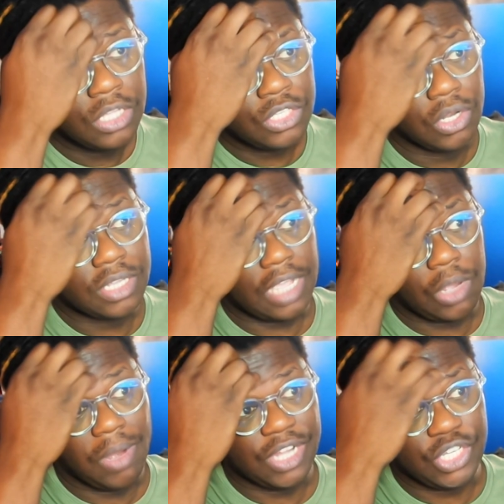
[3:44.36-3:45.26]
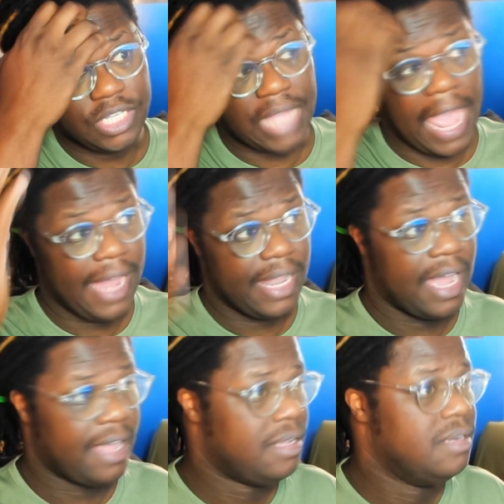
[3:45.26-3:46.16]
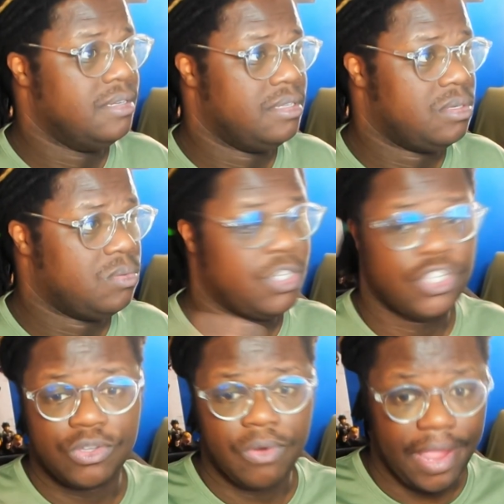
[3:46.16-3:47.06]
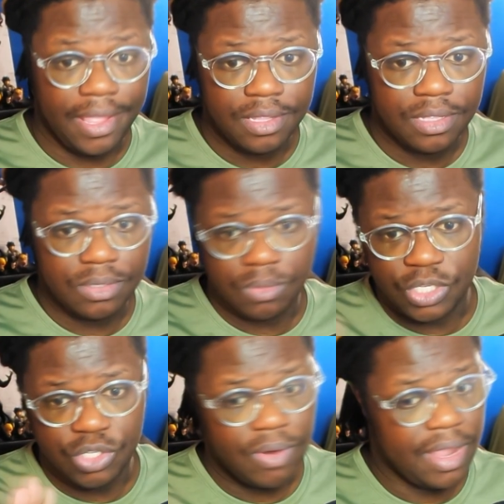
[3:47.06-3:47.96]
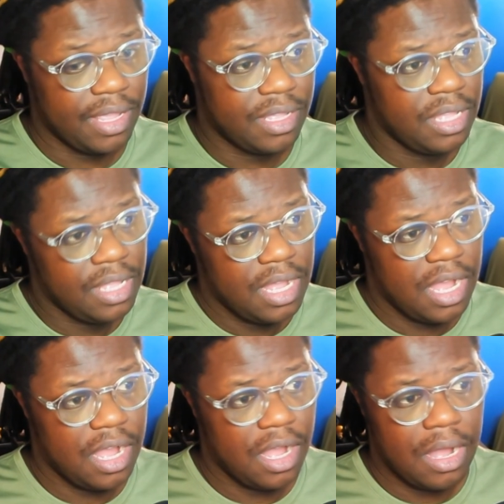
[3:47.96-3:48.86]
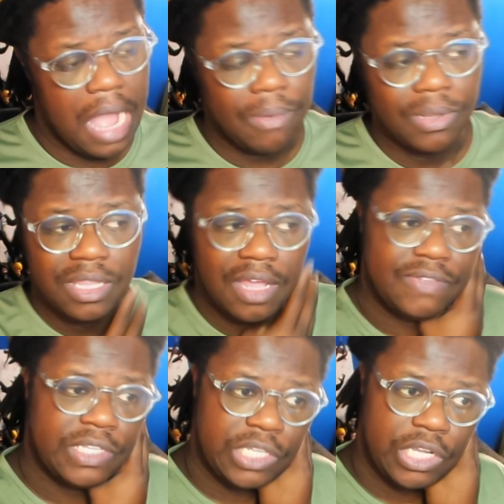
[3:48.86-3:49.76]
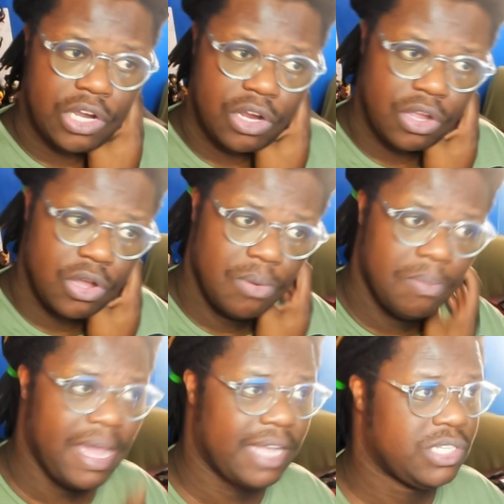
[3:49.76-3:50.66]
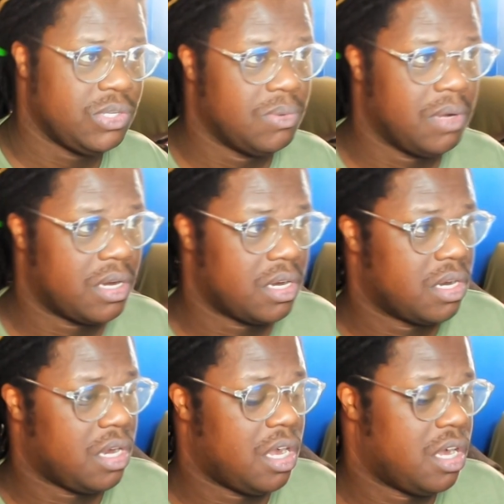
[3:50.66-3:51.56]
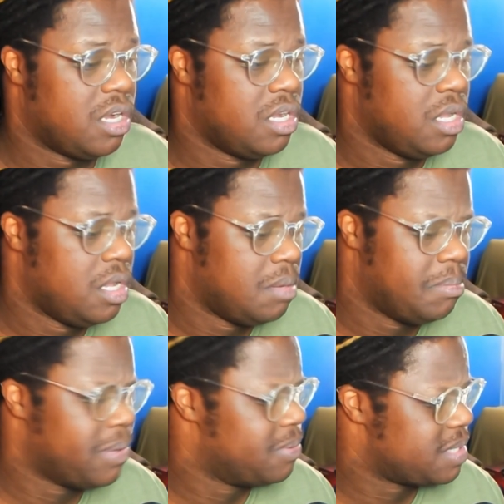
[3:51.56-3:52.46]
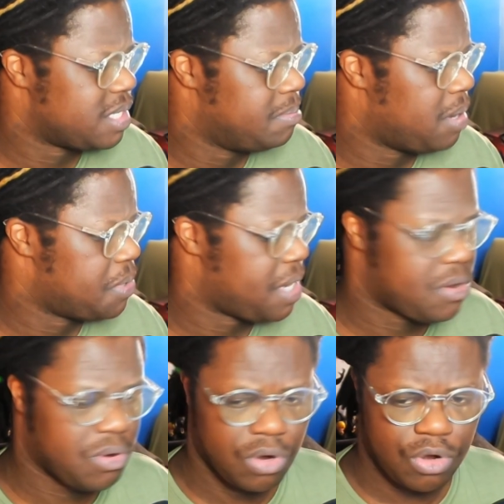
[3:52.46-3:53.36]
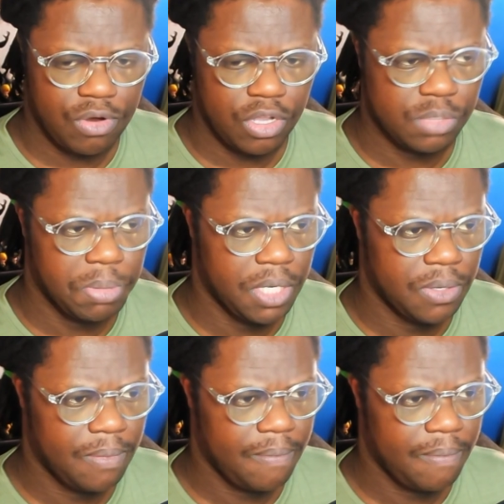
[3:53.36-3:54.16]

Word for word: it looks like Quanxi is an ally, which is great. Which is great. I would love to see her go back to our... Bow, was it bow and arrow or crossbow